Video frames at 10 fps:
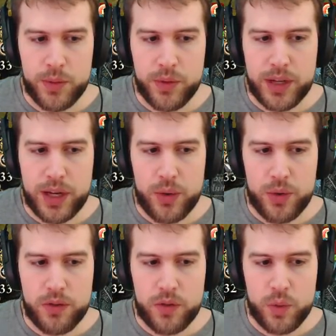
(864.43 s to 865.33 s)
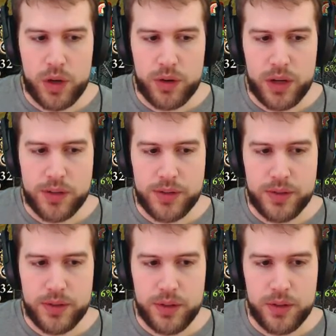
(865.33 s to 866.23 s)
We will get Horn of the Wild Hunt
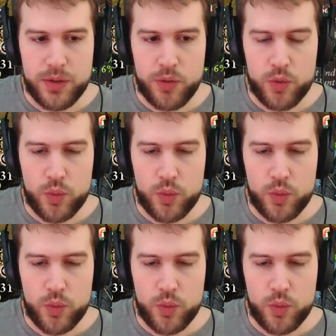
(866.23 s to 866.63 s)
soon,